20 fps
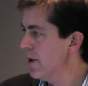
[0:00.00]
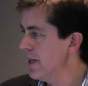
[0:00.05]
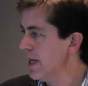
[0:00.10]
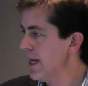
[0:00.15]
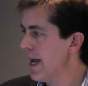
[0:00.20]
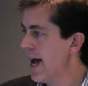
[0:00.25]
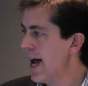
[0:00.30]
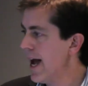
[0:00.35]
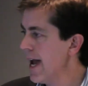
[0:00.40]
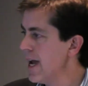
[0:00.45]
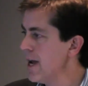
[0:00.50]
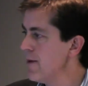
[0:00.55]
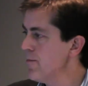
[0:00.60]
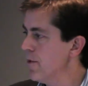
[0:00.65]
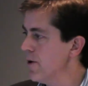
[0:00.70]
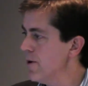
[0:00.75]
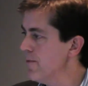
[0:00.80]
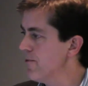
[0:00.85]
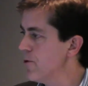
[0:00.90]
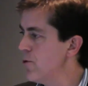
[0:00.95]
But the
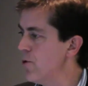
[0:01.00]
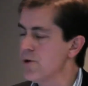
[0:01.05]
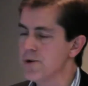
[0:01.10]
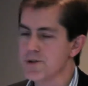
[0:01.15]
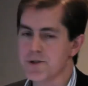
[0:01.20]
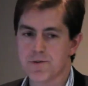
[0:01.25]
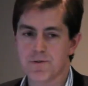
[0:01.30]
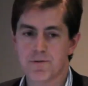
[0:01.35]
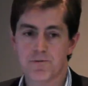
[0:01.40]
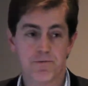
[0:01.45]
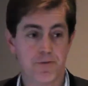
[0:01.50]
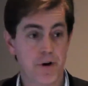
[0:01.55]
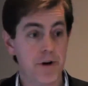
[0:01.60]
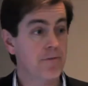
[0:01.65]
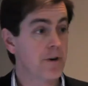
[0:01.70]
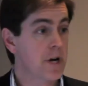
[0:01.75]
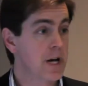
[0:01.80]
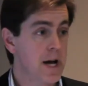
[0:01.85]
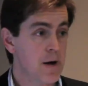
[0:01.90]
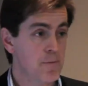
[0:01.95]
aim, of course,
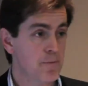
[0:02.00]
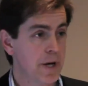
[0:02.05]
for every